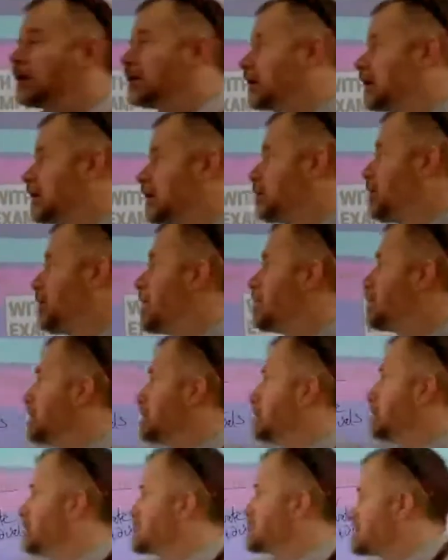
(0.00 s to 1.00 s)
public
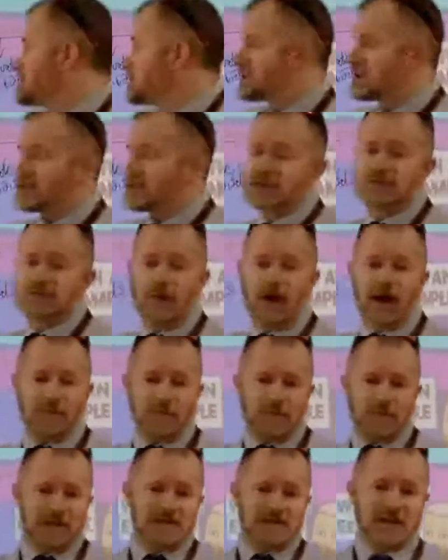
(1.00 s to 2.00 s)
businesses might
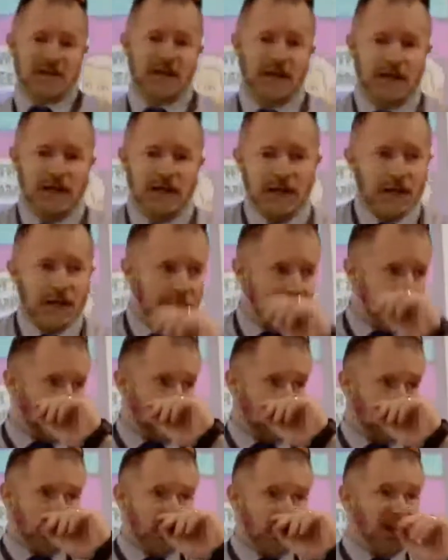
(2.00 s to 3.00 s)
be, say here,
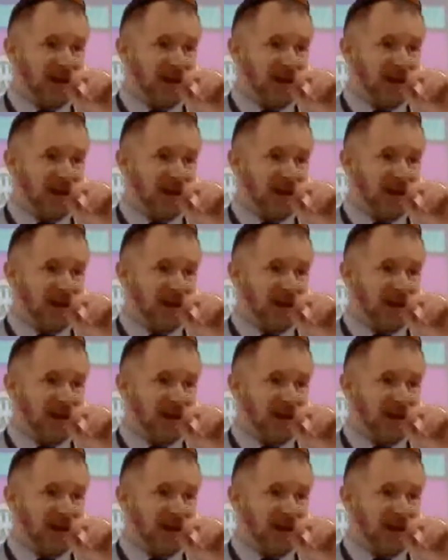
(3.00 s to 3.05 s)
the